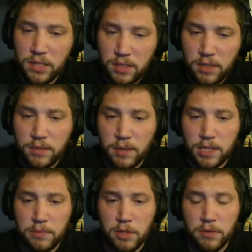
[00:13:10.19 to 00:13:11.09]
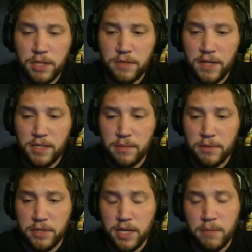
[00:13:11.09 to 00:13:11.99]
Seems like a small range of
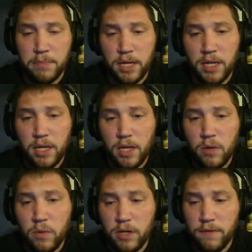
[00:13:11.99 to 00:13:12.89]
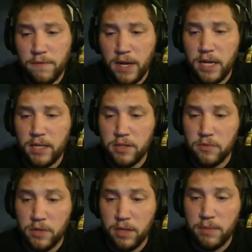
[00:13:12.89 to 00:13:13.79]
18%, but when you're fighting these
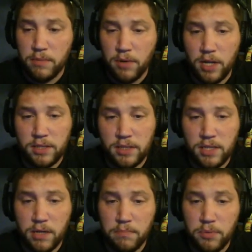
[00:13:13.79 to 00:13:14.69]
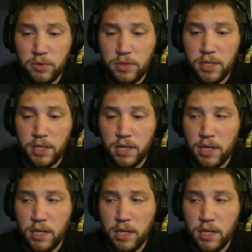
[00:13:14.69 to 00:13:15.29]
really big bosses that are boosted